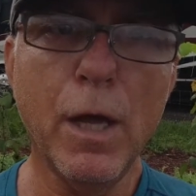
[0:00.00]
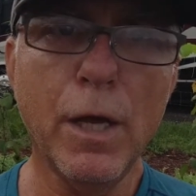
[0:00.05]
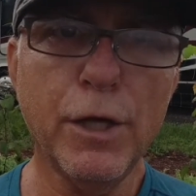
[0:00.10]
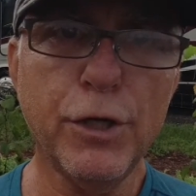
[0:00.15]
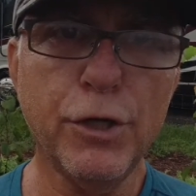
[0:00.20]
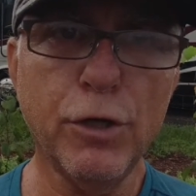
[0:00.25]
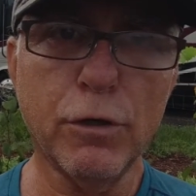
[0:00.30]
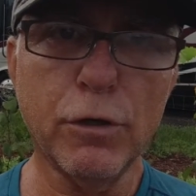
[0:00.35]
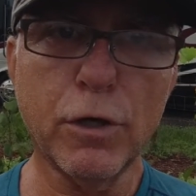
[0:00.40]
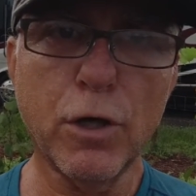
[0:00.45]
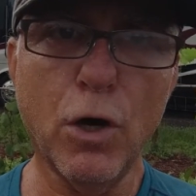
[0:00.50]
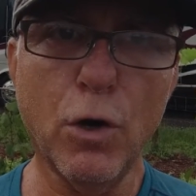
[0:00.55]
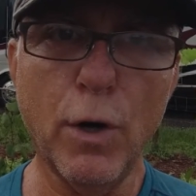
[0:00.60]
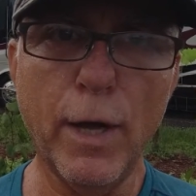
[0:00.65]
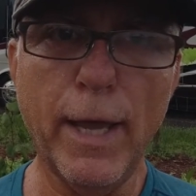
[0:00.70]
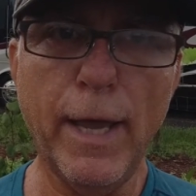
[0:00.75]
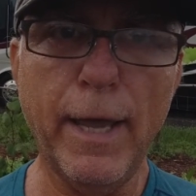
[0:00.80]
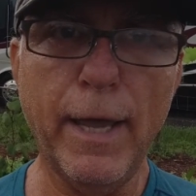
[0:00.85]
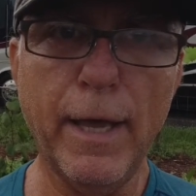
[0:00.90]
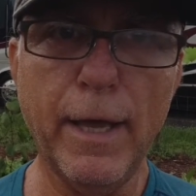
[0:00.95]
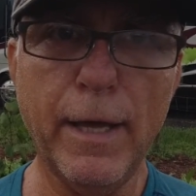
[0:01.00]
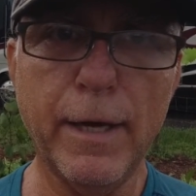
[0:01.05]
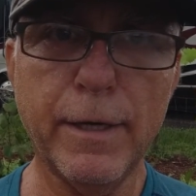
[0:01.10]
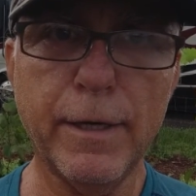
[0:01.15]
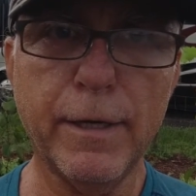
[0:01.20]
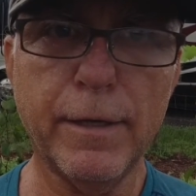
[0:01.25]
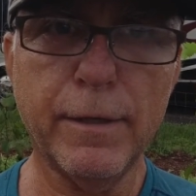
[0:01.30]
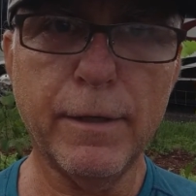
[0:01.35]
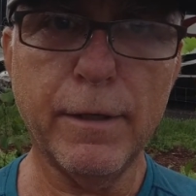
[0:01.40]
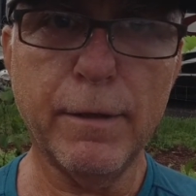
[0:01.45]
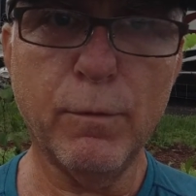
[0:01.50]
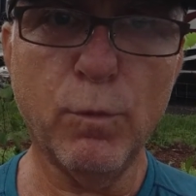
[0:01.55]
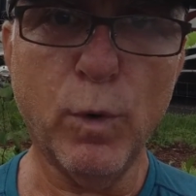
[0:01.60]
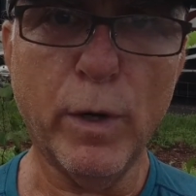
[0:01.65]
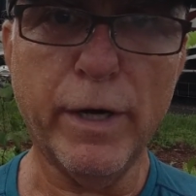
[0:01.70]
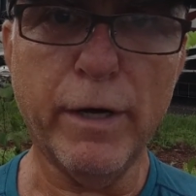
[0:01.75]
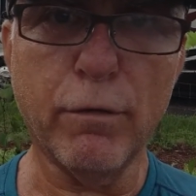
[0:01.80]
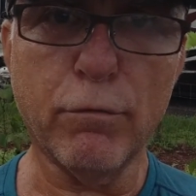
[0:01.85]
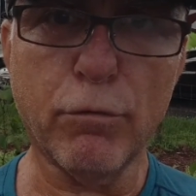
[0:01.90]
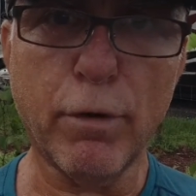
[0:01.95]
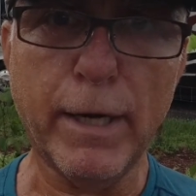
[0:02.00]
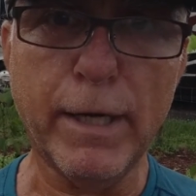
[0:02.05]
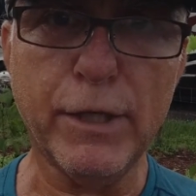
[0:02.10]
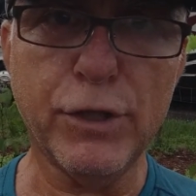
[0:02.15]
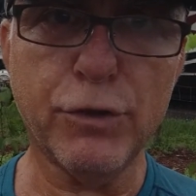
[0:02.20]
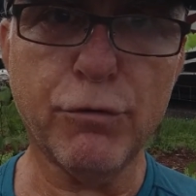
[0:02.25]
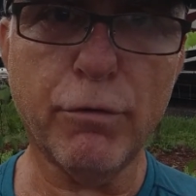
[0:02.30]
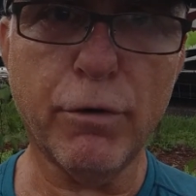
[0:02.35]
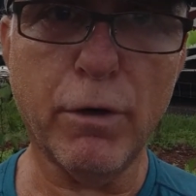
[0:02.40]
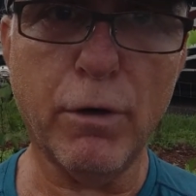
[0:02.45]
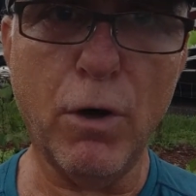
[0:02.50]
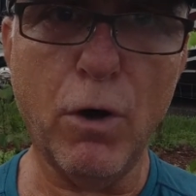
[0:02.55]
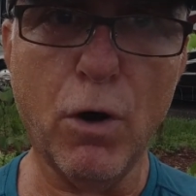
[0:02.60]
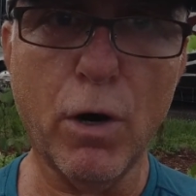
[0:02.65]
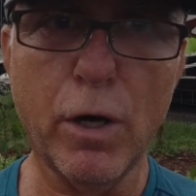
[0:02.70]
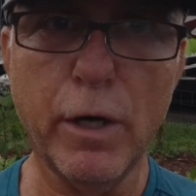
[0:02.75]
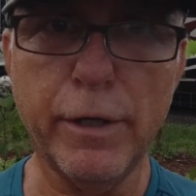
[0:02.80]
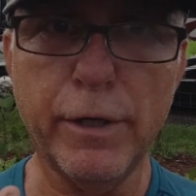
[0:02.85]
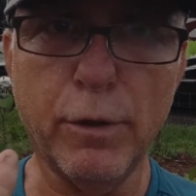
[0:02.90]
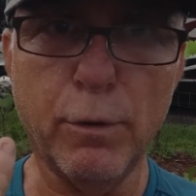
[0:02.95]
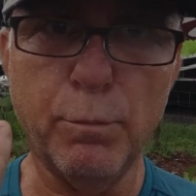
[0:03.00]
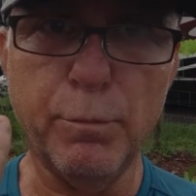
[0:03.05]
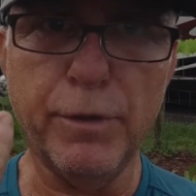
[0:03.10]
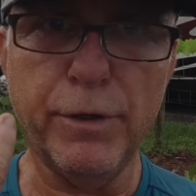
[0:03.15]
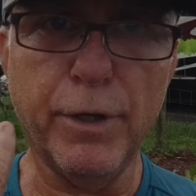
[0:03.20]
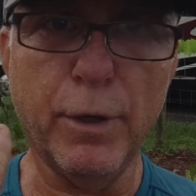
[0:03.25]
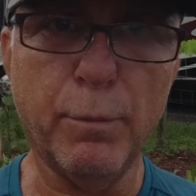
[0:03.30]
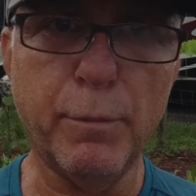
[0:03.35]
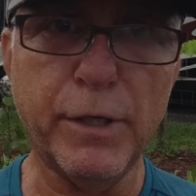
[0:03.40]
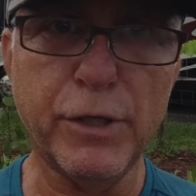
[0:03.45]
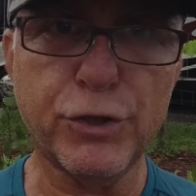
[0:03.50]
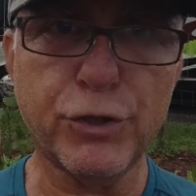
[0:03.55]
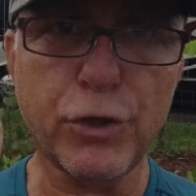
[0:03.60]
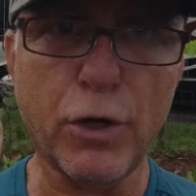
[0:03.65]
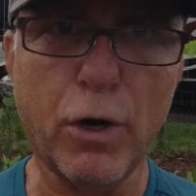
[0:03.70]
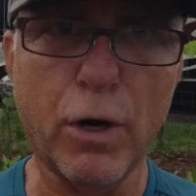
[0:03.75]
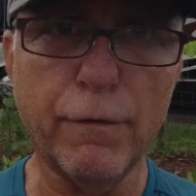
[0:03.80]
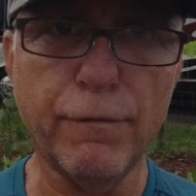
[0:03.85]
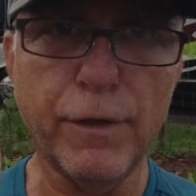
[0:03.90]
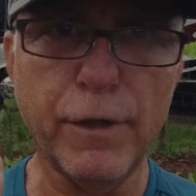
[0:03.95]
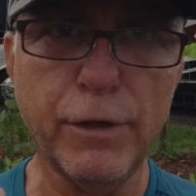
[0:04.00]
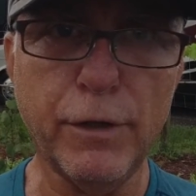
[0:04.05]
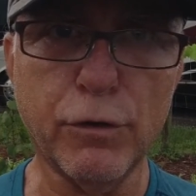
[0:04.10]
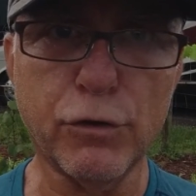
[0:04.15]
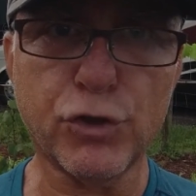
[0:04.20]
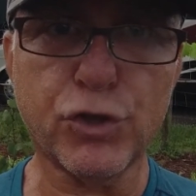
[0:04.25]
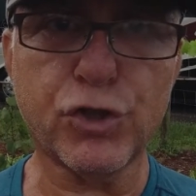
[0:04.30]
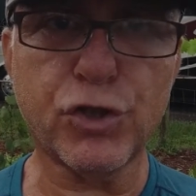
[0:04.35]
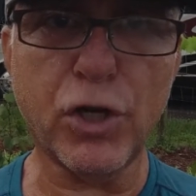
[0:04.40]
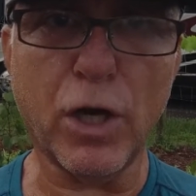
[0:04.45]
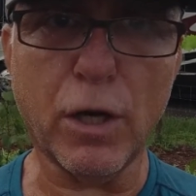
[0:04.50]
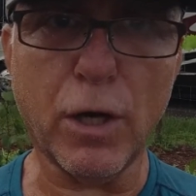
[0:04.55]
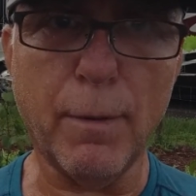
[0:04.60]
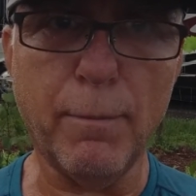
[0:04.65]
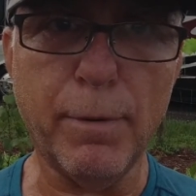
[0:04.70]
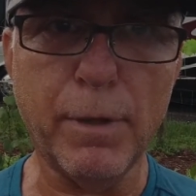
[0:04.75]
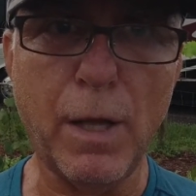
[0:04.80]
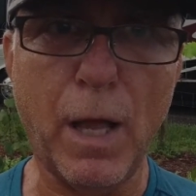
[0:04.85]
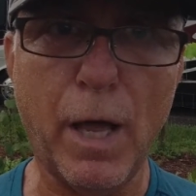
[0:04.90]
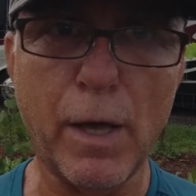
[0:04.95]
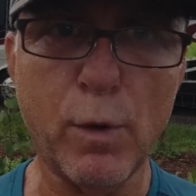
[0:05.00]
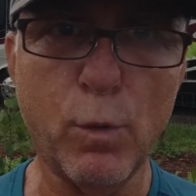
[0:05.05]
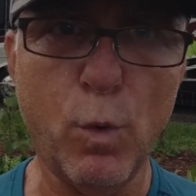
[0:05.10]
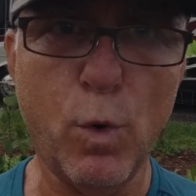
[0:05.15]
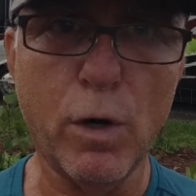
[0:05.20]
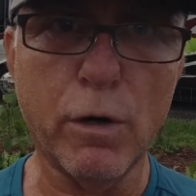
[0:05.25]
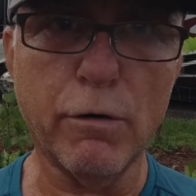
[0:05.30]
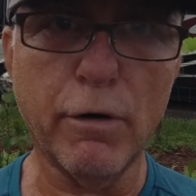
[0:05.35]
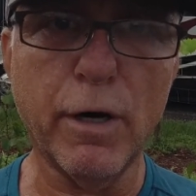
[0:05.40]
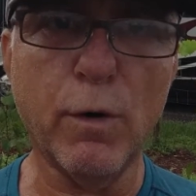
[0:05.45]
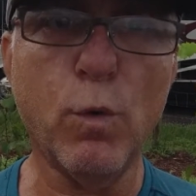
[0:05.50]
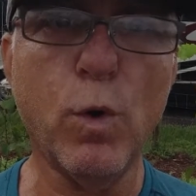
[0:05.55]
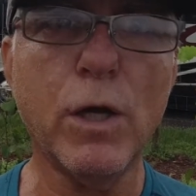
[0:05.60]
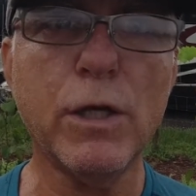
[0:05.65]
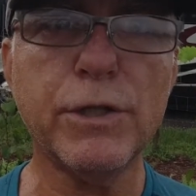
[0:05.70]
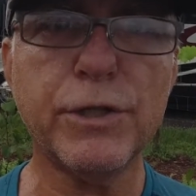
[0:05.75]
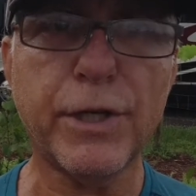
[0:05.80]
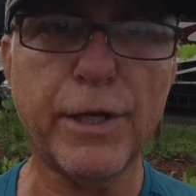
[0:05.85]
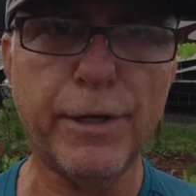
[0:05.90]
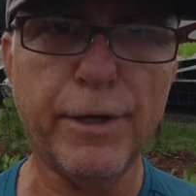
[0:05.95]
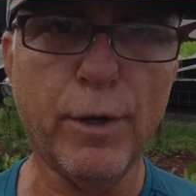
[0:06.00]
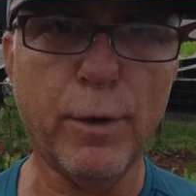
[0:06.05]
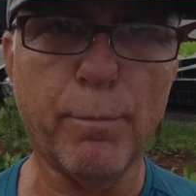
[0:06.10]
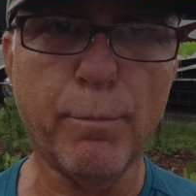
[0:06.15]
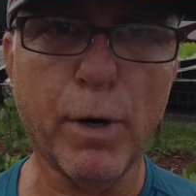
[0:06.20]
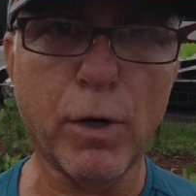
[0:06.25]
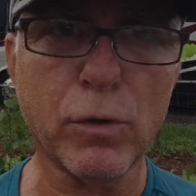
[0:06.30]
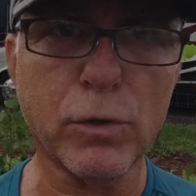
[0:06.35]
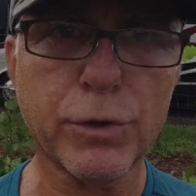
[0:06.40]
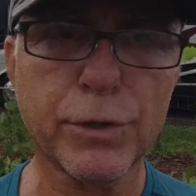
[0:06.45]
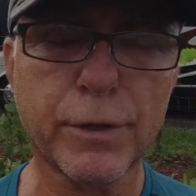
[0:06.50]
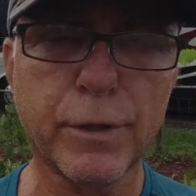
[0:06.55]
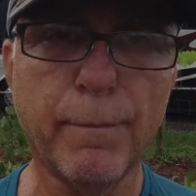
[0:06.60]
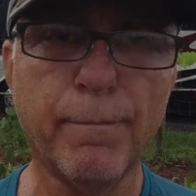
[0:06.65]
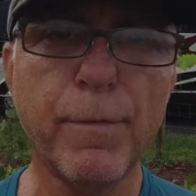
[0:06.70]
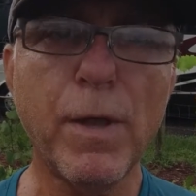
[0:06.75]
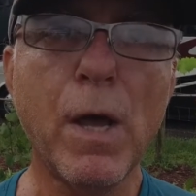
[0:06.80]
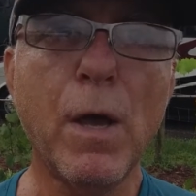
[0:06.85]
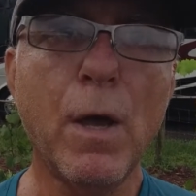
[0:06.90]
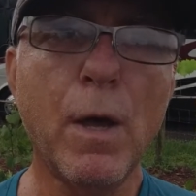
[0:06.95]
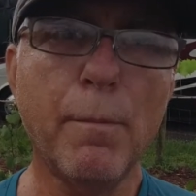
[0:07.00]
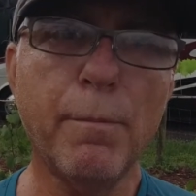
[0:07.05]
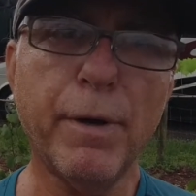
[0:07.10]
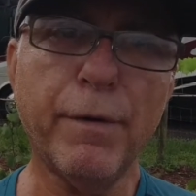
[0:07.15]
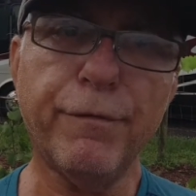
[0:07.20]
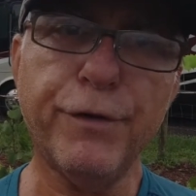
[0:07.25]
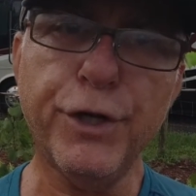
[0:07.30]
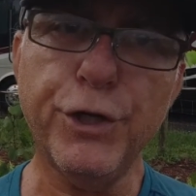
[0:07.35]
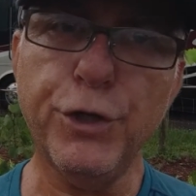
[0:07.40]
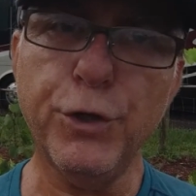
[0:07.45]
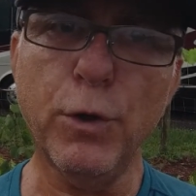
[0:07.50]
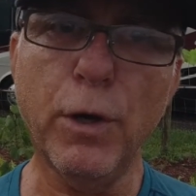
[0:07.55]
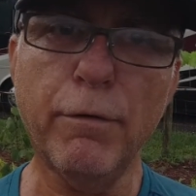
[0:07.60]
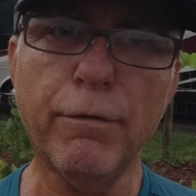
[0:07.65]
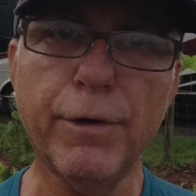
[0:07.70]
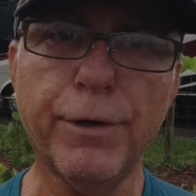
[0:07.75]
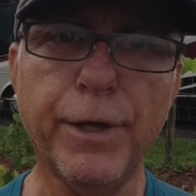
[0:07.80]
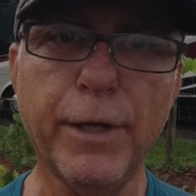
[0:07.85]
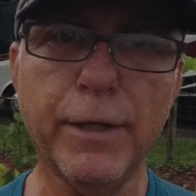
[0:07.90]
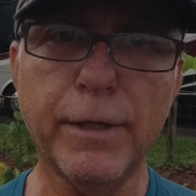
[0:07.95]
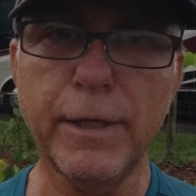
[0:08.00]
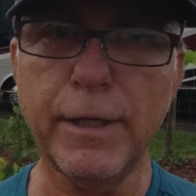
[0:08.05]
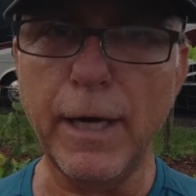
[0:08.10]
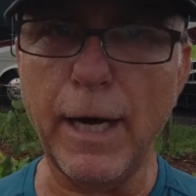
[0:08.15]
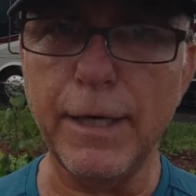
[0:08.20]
you'll go ahead and when it rains real hard, they'll, they'll be starving, they'll suck up a lot of water at once and they'll burst. But if you do everything that